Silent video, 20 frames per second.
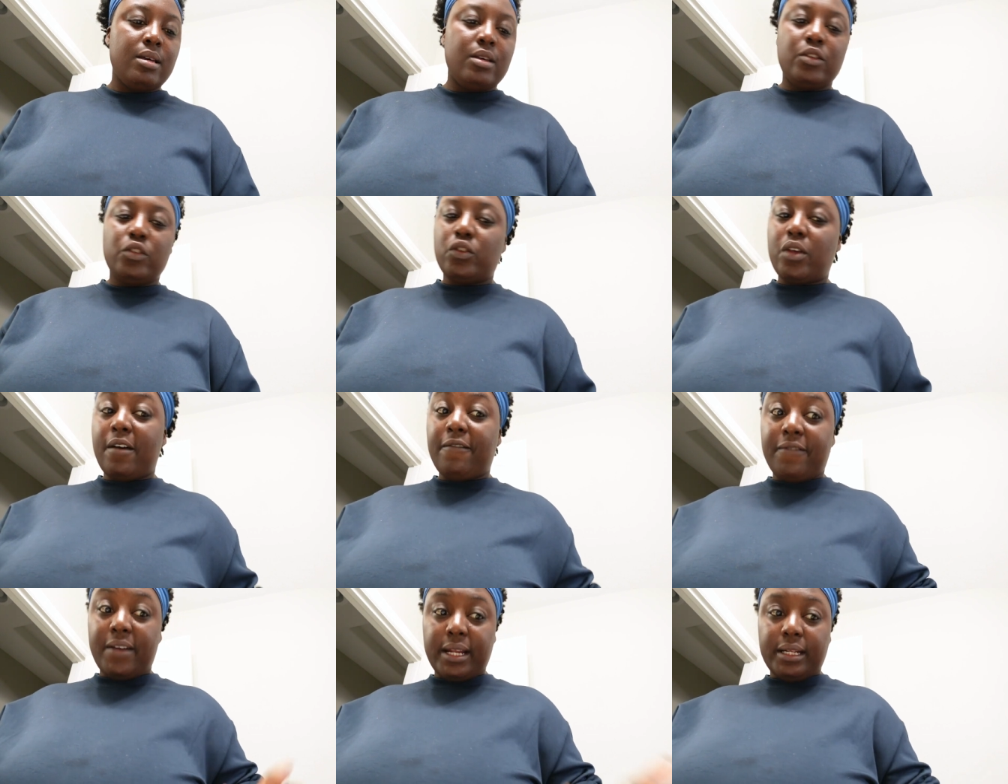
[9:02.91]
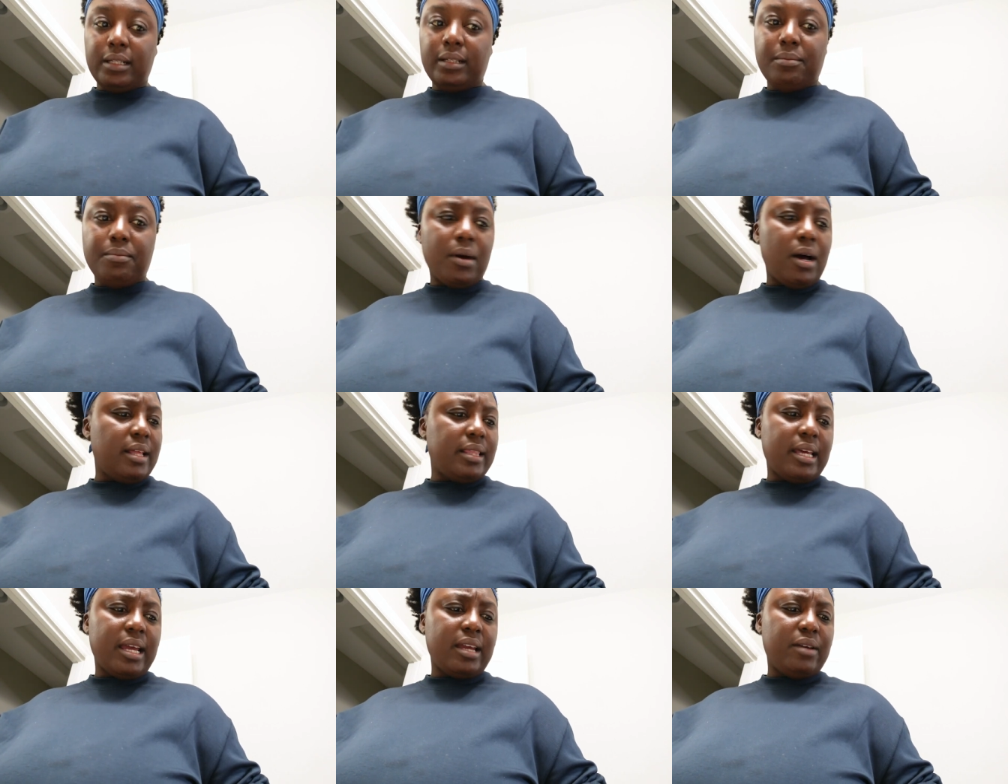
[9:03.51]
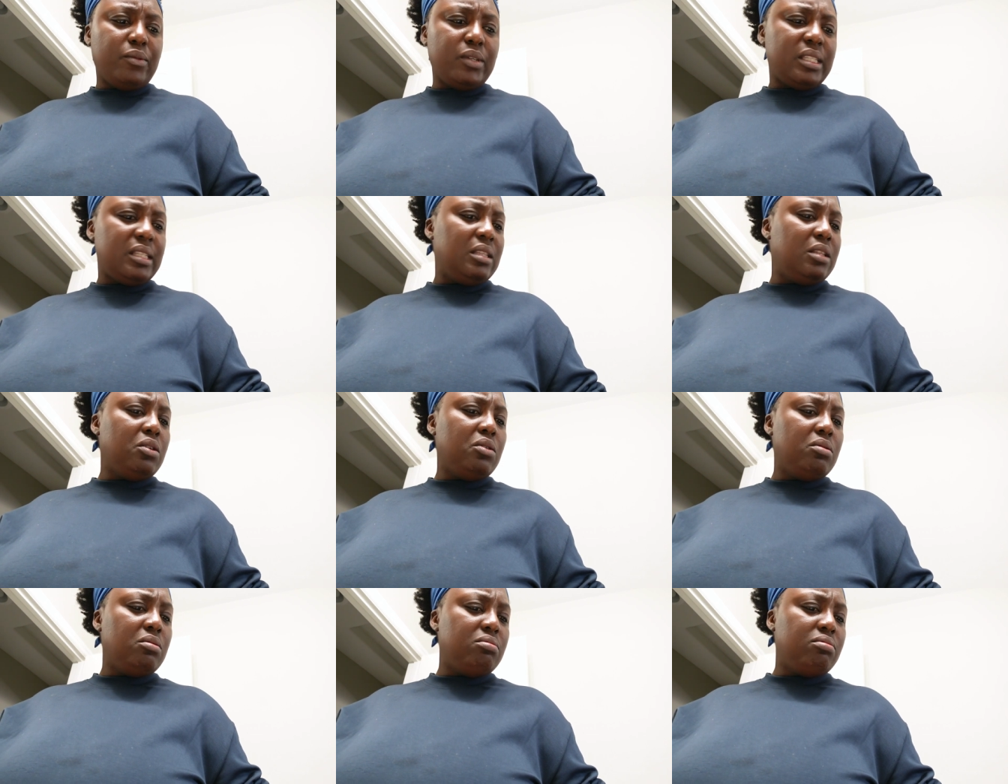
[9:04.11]
So I finally bought that. It was a
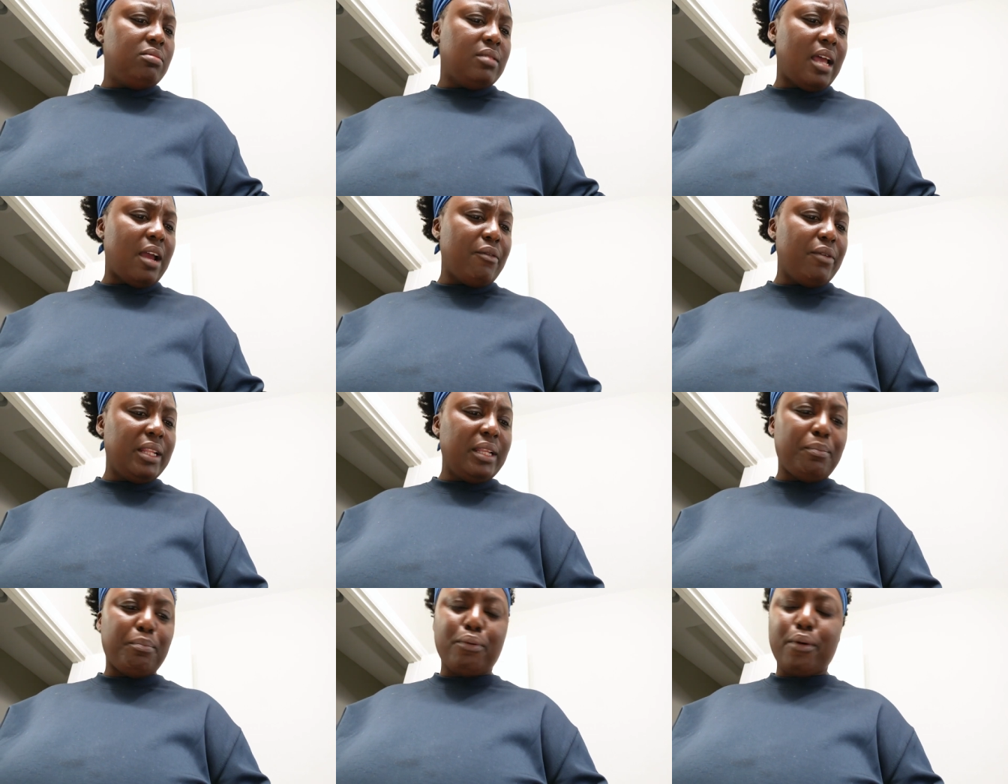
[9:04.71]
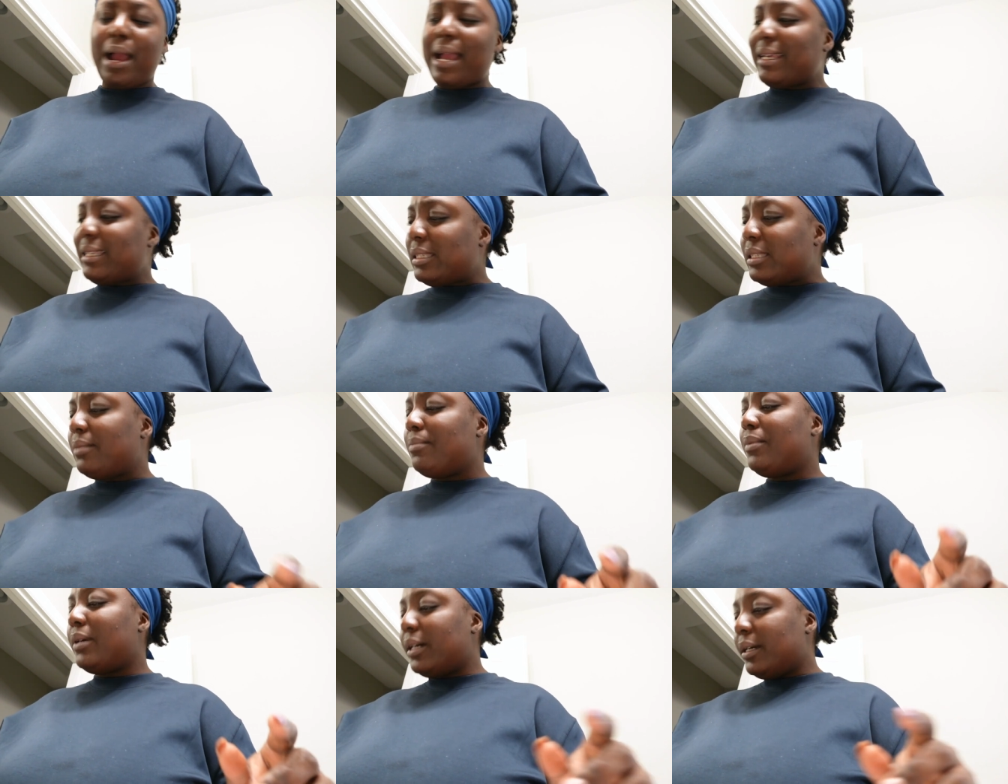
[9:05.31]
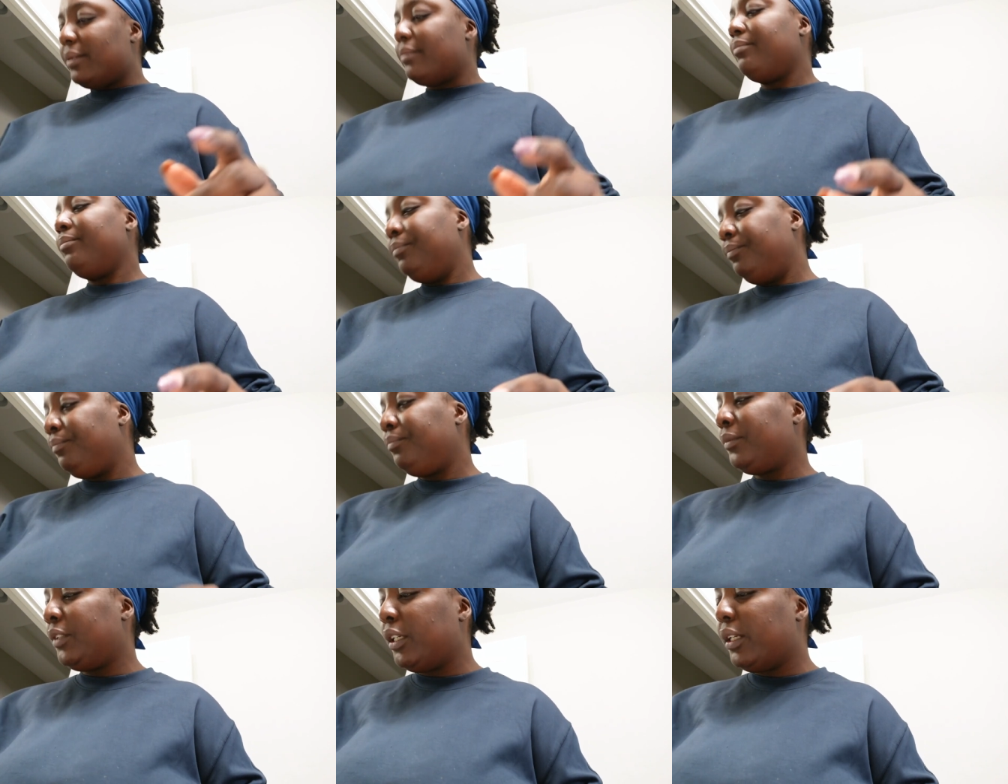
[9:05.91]
little, not really pricey, but
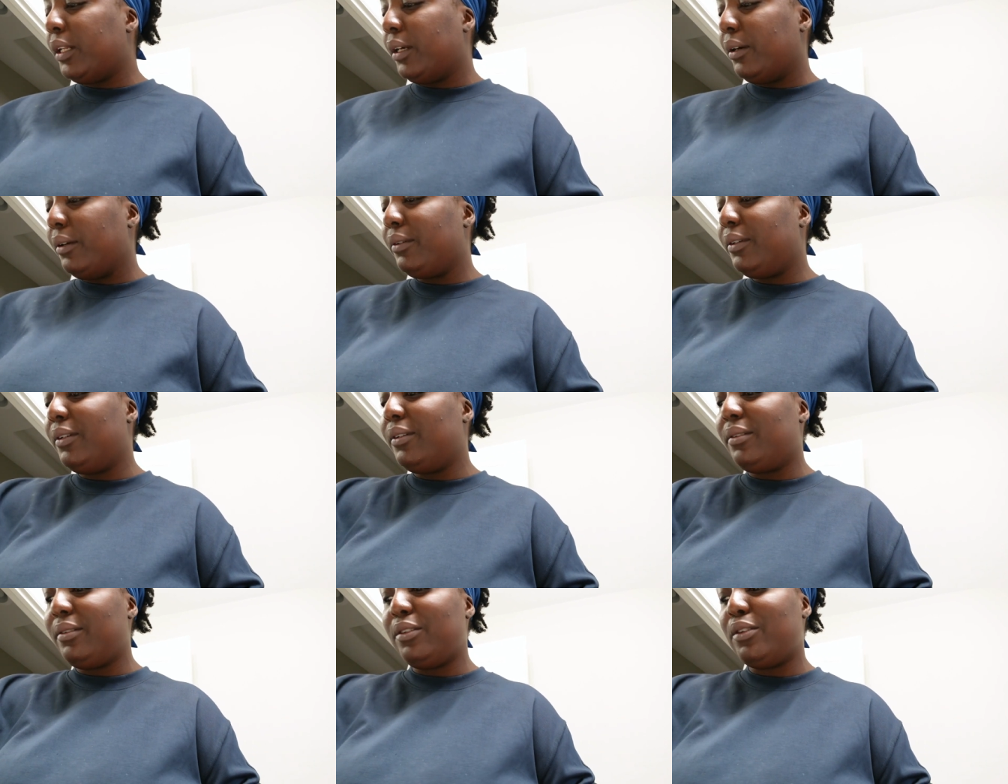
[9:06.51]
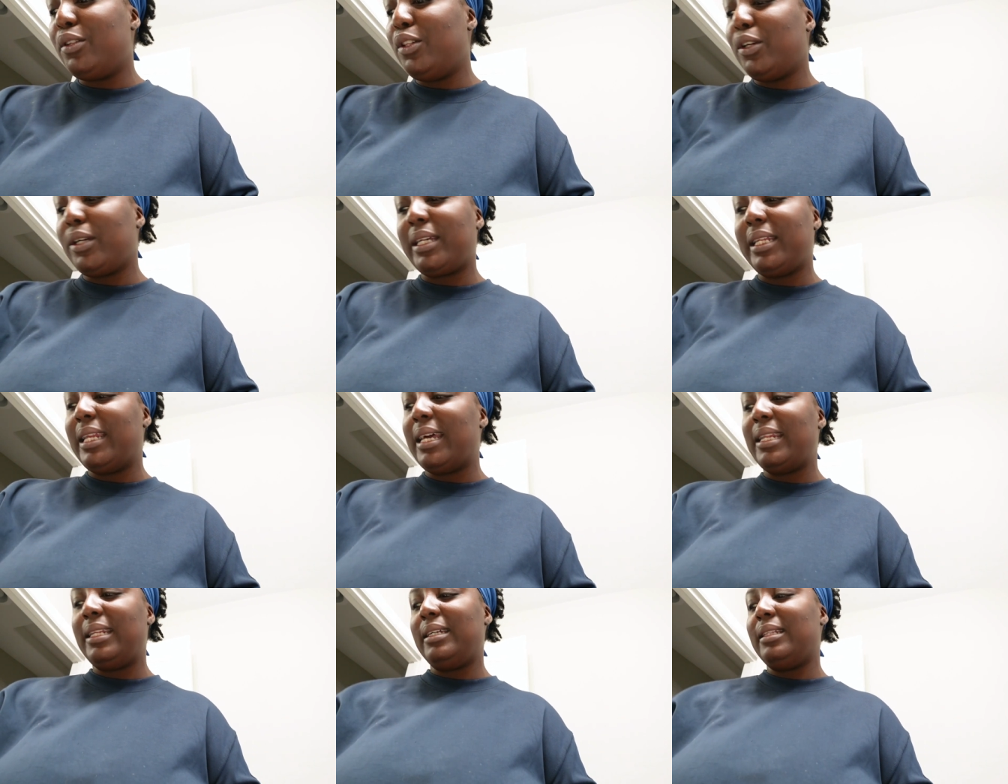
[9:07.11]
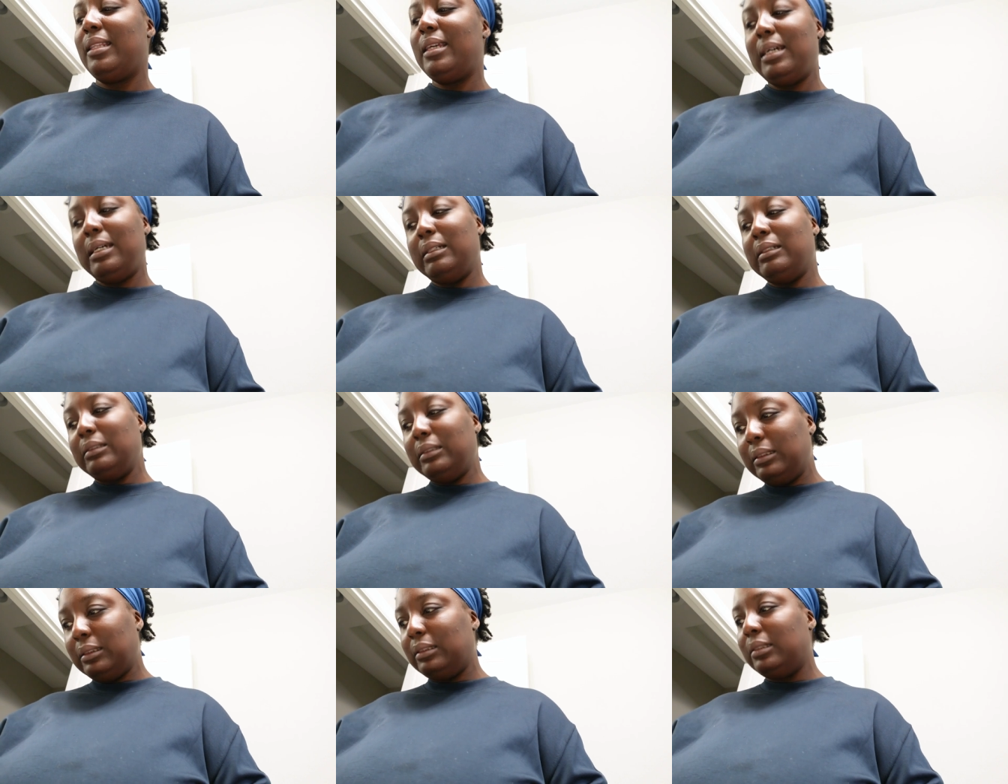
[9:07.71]
you know, you, are looking at it like,
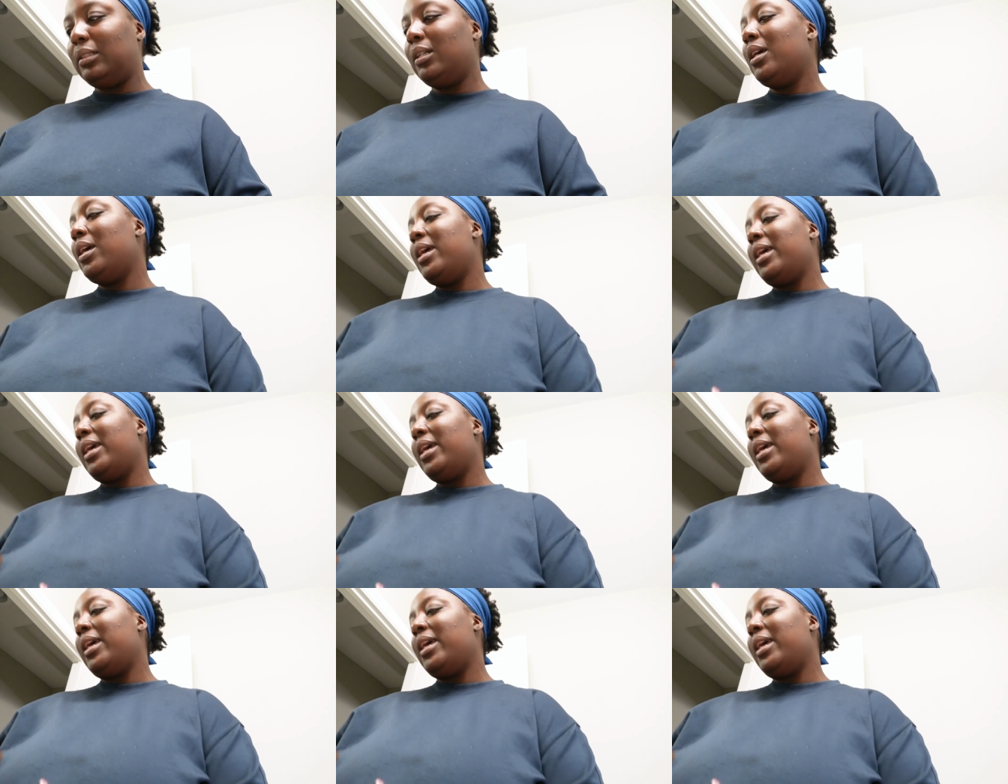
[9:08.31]
uh,